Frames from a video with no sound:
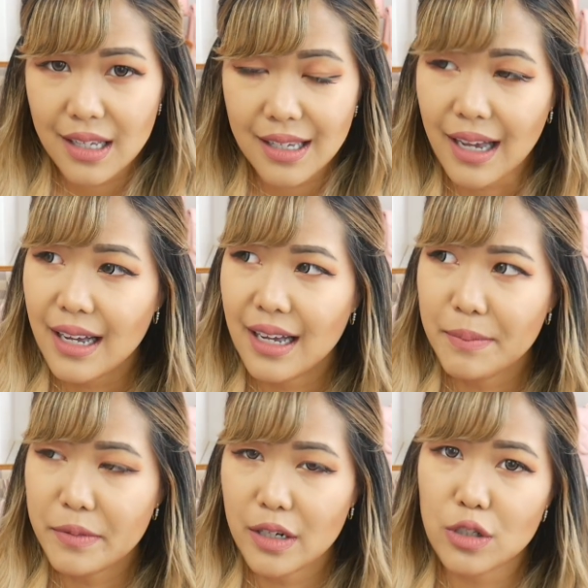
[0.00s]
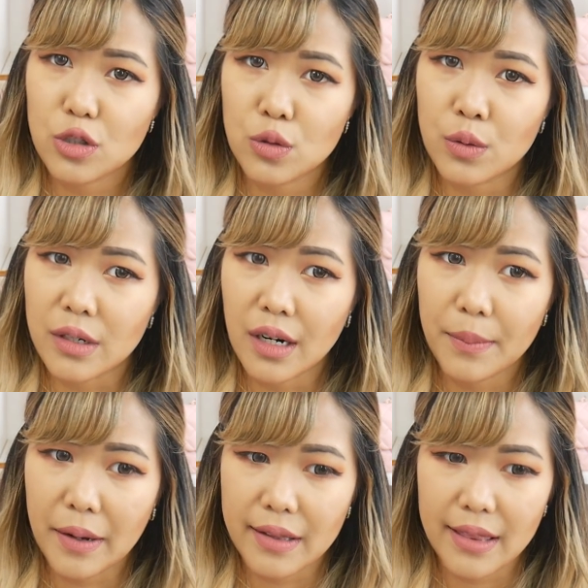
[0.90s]
yeah, I'm not sure
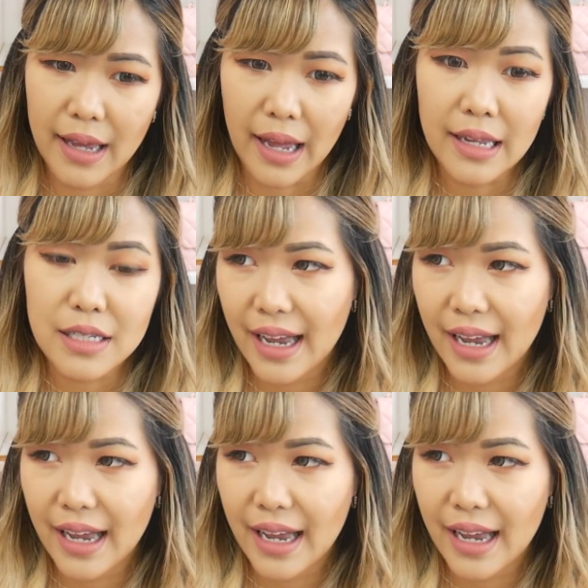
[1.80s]
about that.